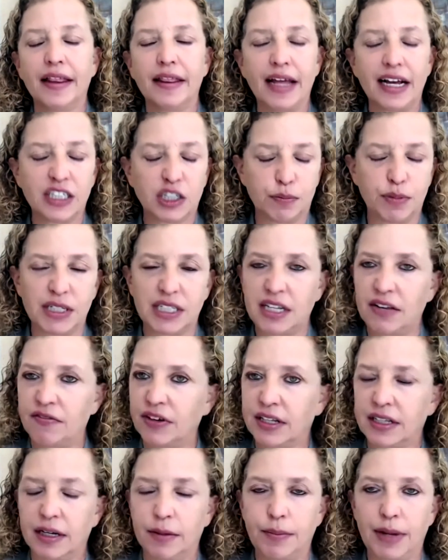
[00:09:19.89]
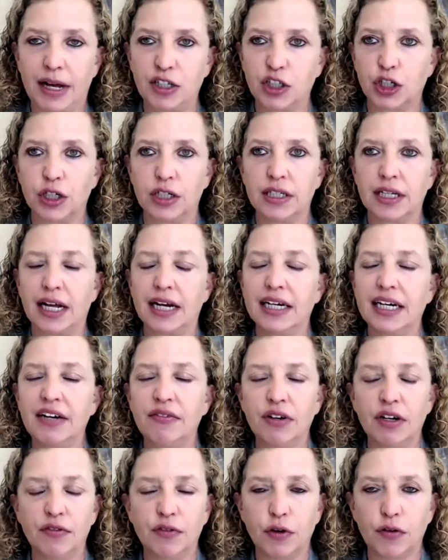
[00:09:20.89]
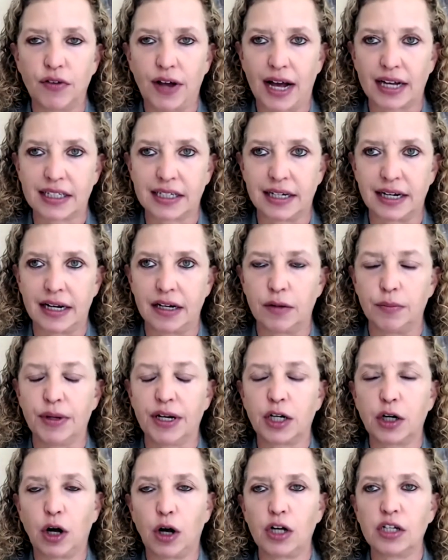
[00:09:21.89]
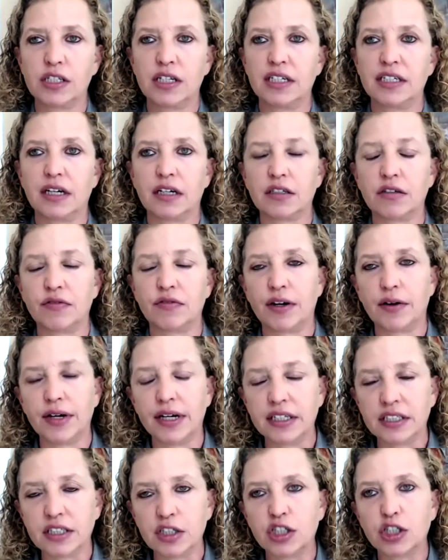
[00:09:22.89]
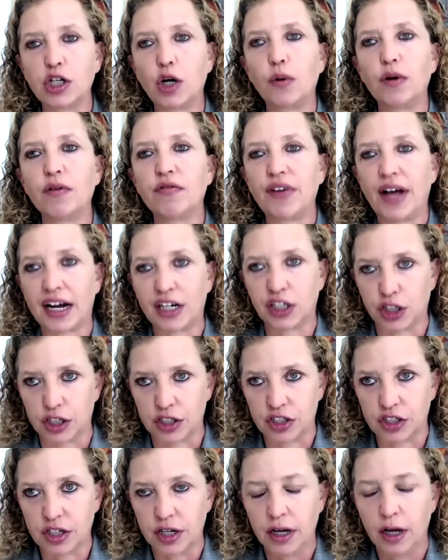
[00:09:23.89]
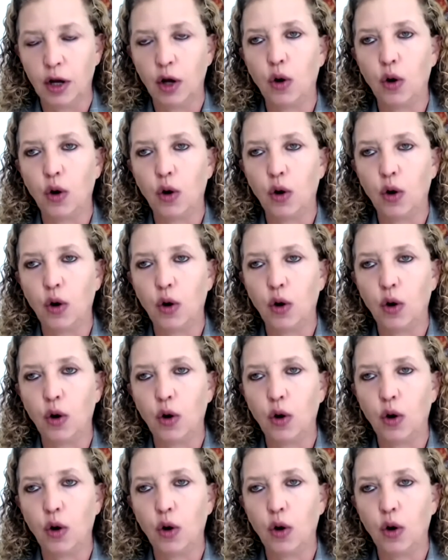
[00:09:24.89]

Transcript: they specifically mentioned that even if you're vaccinated, because the Delta variant is so infectious,